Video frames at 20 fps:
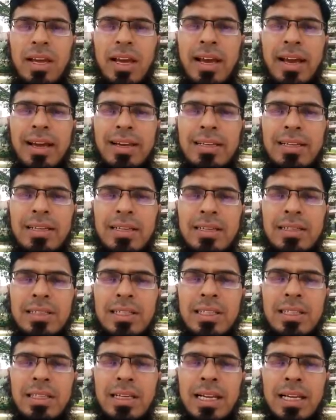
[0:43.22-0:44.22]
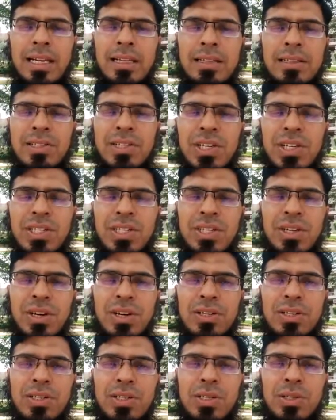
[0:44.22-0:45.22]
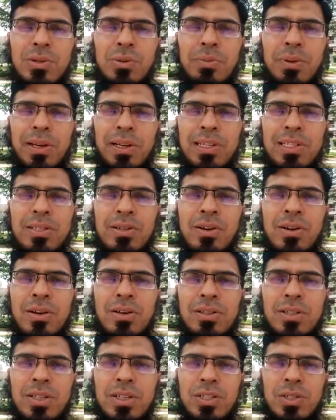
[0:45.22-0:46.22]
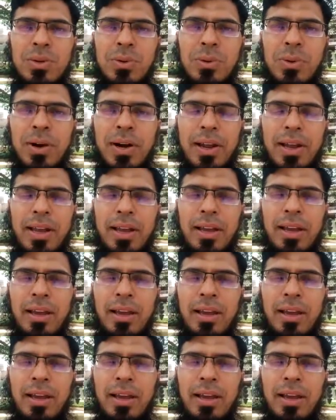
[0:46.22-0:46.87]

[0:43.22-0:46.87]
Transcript: add another 6 runs to Pakistan's score.